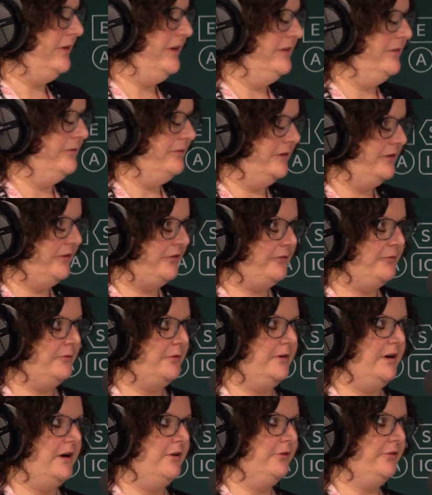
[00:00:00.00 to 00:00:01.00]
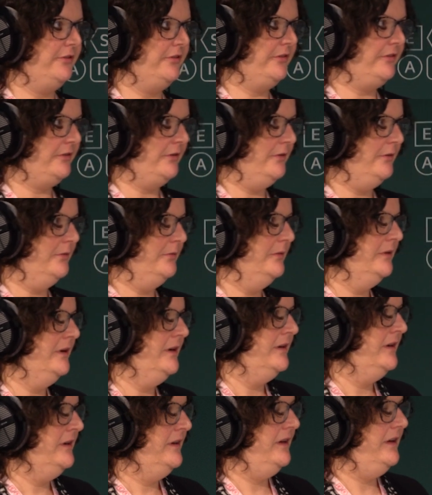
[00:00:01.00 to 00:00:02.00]
in the first 4 hours. So
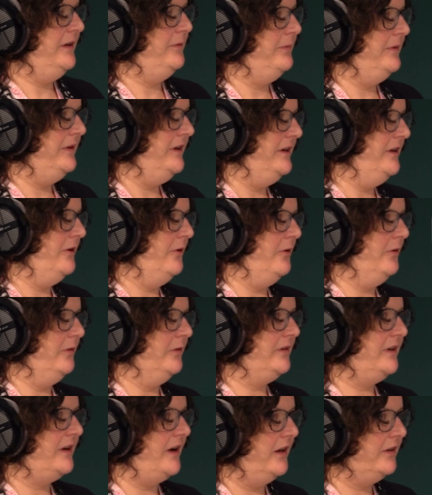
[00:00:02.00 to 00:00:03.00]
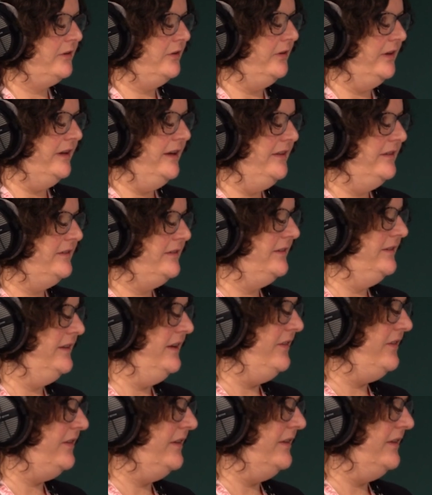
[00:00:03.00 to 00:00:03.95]
if we all calculate these